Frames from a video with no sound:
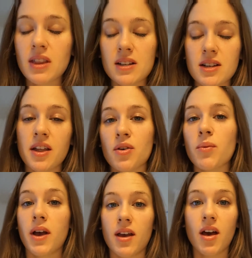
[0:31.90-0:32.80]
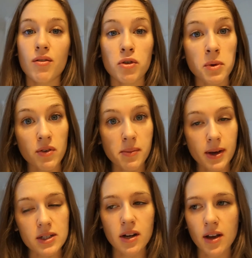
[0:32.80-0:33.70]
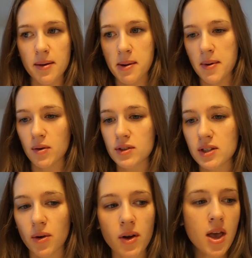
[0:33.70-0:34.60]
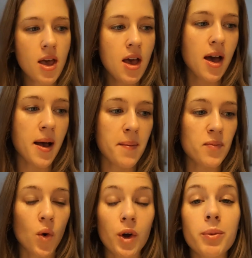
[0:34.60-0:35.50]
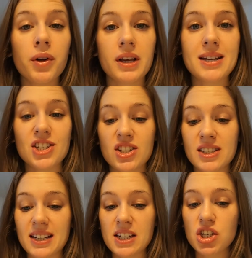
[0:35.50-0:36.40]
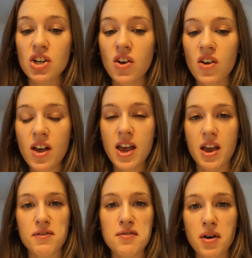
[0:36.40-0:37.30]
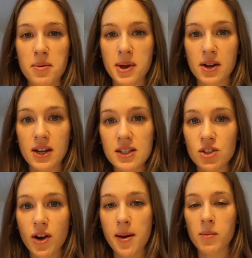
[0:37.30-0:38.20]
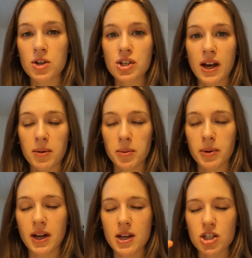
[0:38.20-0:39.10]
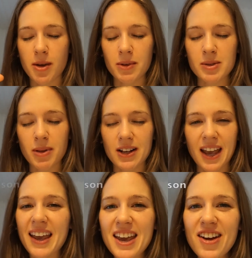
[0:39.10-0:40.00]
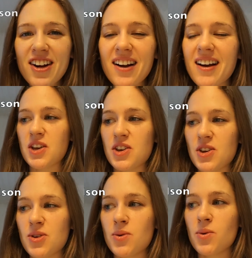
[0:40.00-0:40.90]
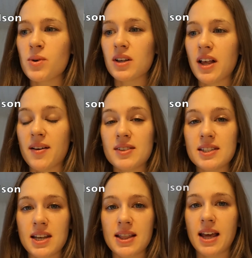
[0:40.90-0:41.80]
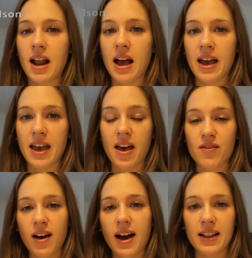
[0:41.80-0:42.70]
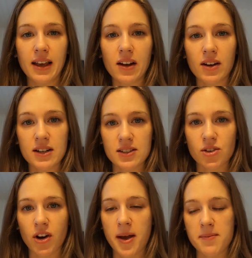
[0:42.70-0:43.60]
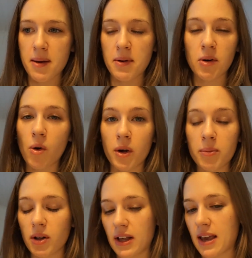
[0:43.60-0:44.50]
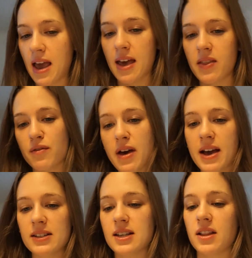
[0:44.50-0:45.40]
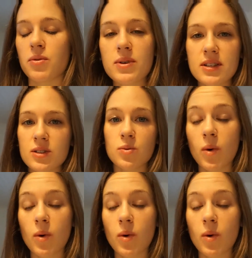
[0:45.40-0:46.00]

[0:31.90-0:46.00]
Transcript: that's another way of removing bacteria in my mouth. So oil pulling is just additional. If you follow me on Instagram, which I will put a shameless plug here, you will have seen that I have a highlight on Instagram about oil pulling and the facts and the reasons